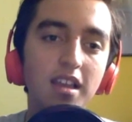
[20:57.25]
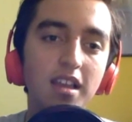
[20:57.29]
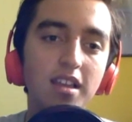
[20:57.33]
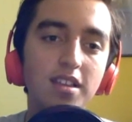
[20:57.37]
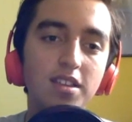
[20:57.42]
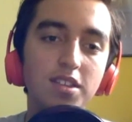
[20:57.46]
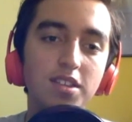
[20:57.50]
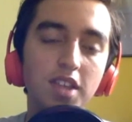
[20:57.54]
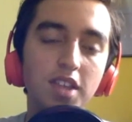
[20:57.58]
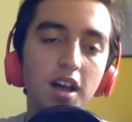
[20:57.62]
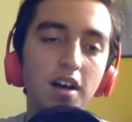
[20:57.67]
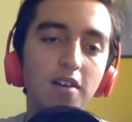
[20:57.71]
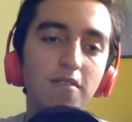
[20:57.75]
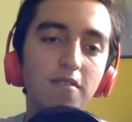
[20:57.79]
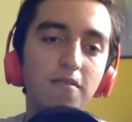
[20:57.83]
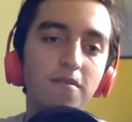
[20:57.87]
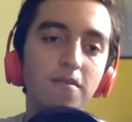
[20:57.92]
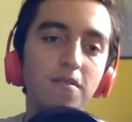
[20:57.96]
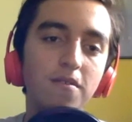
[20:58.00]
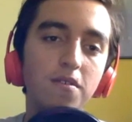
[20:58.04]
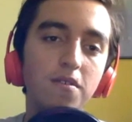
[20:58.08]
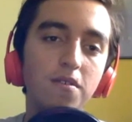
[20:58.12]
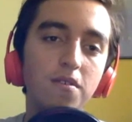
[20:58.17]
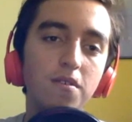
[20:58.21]
So
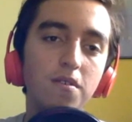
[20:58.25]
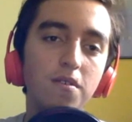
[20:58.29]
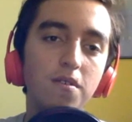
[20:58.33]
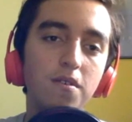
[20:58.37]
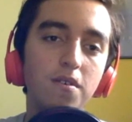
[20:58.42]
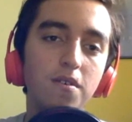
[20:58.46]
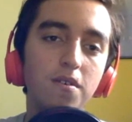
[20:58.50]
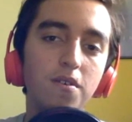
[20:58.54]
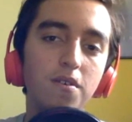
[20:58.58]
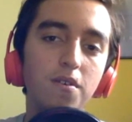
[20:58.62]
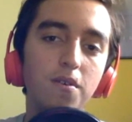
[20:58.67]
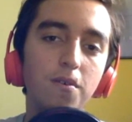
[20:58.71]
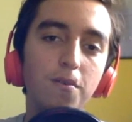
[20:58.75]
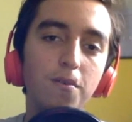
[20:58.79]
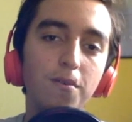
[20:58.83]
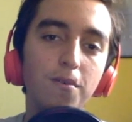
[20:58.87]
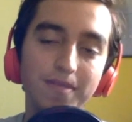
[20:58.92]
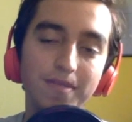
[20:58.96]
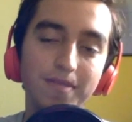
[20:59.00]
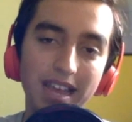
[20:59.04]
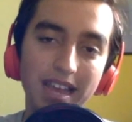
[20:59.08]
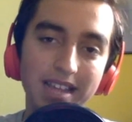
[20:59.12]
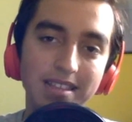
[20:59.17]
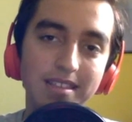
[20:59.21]

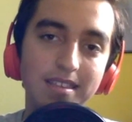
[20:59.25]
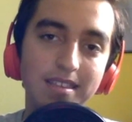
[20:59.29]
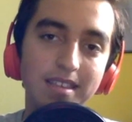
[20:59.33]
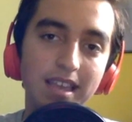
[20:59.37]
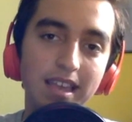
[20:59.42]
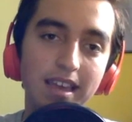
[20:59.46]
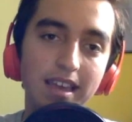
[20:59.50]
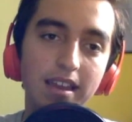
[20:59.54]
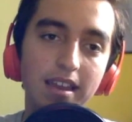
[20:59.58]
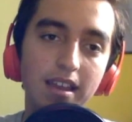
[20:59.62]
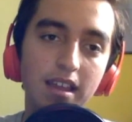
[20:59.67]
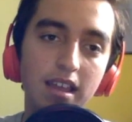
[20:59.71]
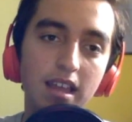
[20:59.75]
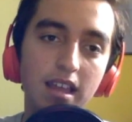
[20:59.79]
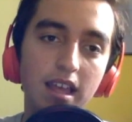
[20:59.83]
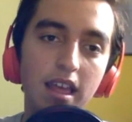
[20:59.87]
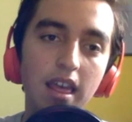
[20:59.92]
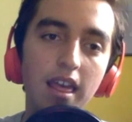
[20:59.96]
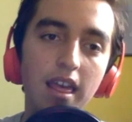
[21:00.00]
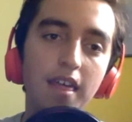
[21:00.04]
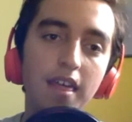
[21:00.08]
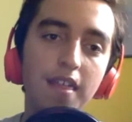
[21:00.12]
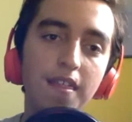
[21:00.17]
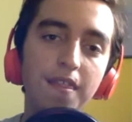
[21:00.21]
with that said,
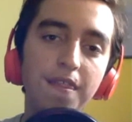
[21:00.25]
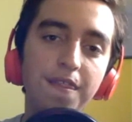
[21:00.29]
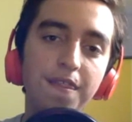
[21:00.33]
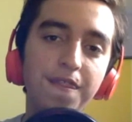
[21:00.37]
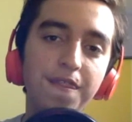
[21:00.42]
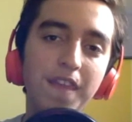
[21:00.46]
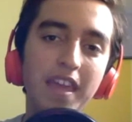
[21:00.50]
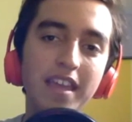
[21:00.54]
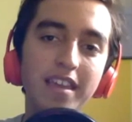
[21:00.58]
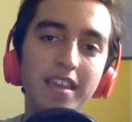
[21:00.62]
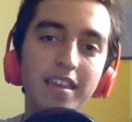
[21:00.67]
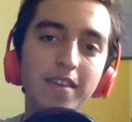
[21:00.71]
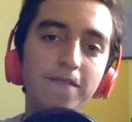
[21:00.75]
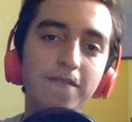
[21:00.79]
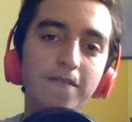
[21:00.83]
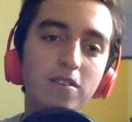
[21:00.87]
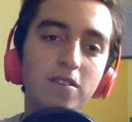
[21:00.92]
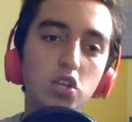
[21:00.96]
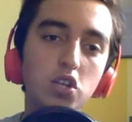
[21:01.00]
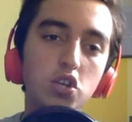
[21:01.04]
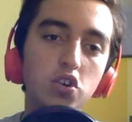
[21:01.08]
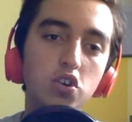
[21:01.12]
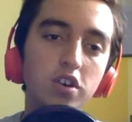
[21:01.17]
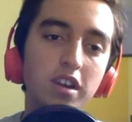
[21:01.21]
thank you for
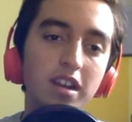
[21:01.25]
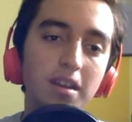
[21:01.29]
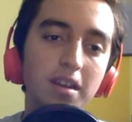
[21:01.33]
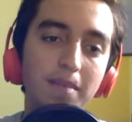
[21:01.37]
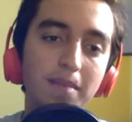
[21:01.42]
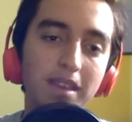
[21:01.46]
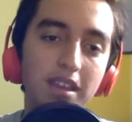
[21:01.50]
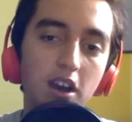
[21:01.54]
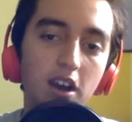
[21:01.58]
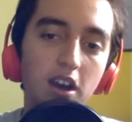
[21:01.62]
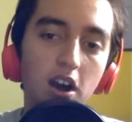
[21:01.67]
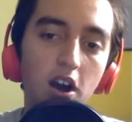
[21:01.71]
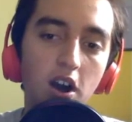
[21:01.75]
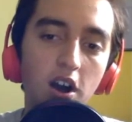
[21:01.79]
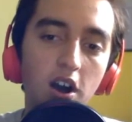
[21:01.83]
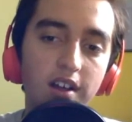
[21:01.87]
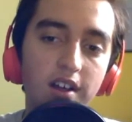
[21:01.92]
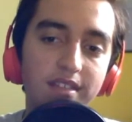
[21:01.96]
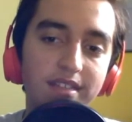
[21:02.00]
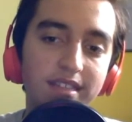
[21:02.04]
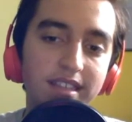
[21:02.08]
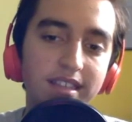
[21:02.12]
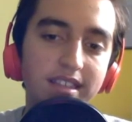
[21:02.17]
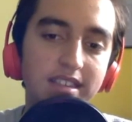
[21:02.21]
joining me
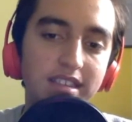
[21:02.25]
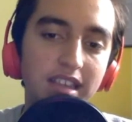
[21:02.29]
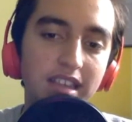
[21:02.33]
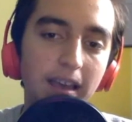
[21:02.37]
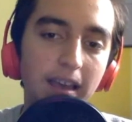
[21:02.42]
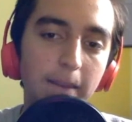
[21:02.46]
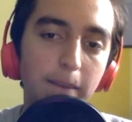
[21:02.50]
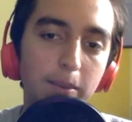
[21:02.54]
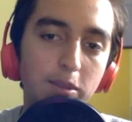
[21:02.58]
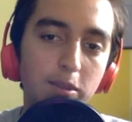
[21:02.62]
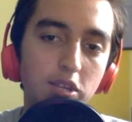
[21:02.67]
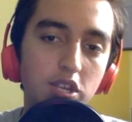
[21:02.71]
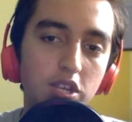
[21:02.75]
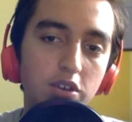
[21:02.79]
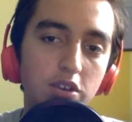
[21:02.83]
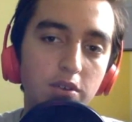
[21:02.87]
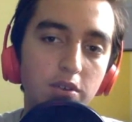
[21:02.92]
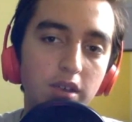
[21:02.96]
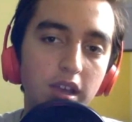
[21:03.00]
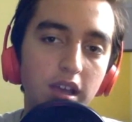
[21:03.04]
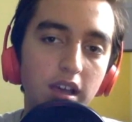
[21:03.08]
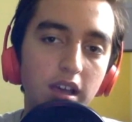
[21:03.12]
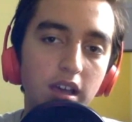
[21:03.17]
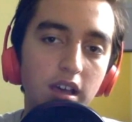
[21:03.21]
on this
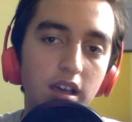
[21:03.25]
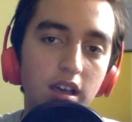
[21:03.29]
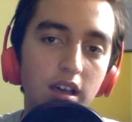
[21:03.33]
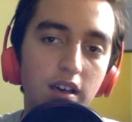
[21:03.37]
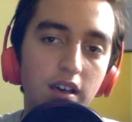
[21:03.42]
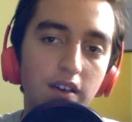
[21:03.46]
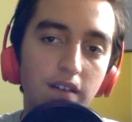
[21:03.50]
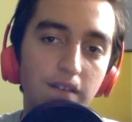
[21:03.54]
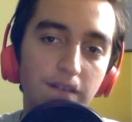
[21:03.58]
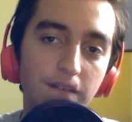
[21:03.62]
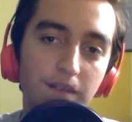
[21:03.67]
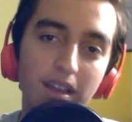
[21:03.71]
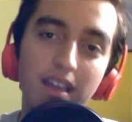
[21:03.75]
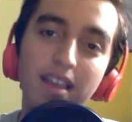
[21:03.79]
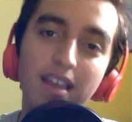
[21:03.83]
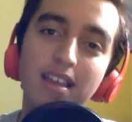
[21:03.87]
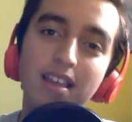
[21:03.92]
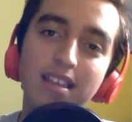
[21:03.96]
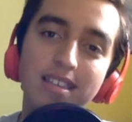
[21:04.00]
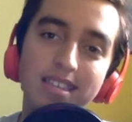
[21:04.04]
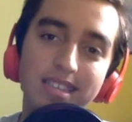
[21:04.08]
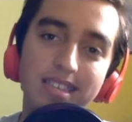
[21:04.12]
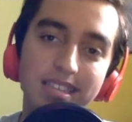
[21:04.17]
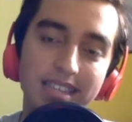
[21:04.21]
episode of
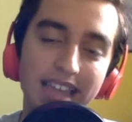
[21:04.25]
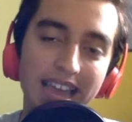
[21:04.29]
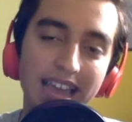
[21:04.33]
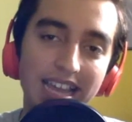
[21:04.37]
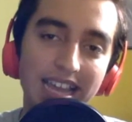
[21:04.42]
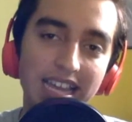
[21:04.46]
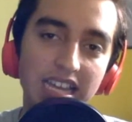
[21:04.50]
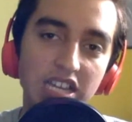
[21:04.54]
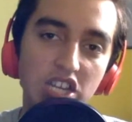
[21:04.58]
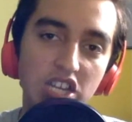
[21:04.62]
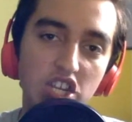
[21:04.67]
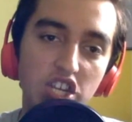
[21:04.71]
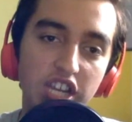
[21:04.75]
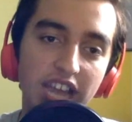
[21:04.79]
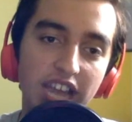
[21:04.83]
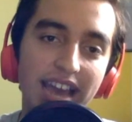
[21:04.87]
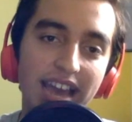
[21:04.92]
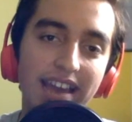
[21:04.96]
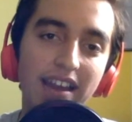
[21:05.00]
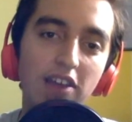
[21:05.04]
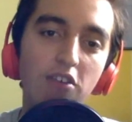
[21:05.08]
Snack and Chat. I